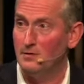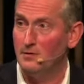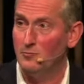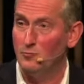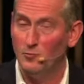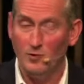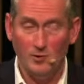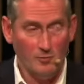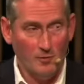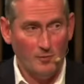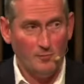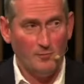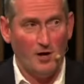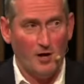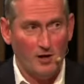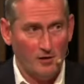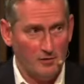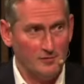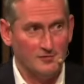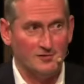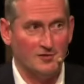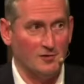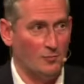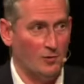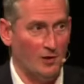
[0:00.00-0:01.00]
We were
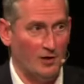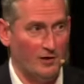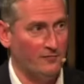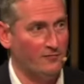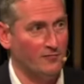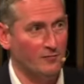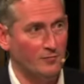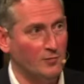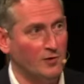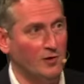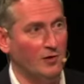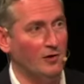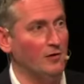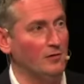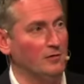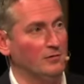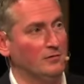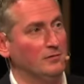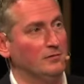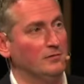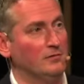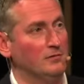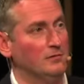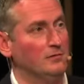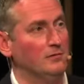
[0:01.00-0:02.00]
miles away from God,
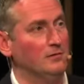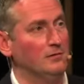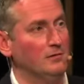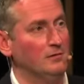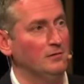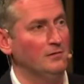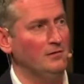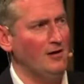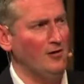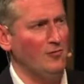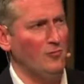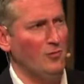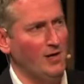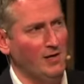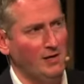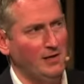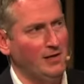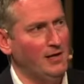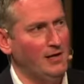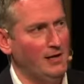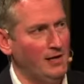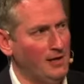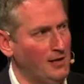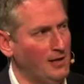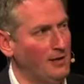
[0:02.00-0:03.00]
nowhere
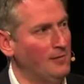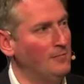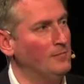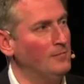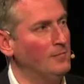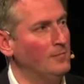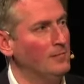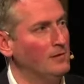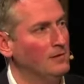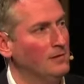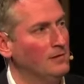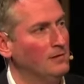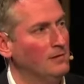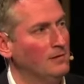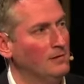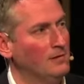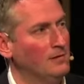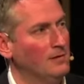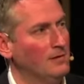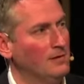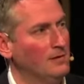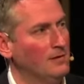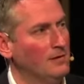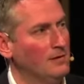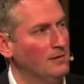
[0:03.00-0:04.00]
near him,
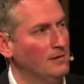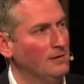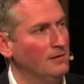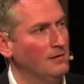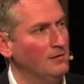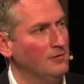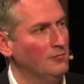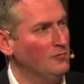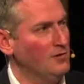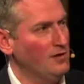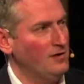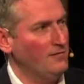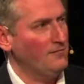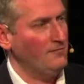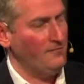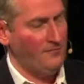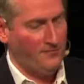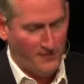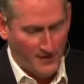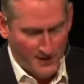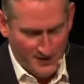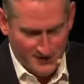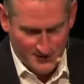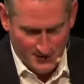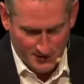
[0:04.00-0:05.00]
not even
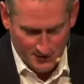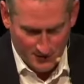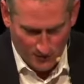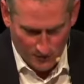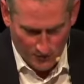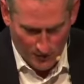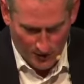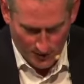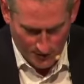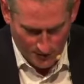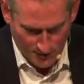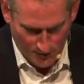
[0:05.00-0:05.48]
facing the right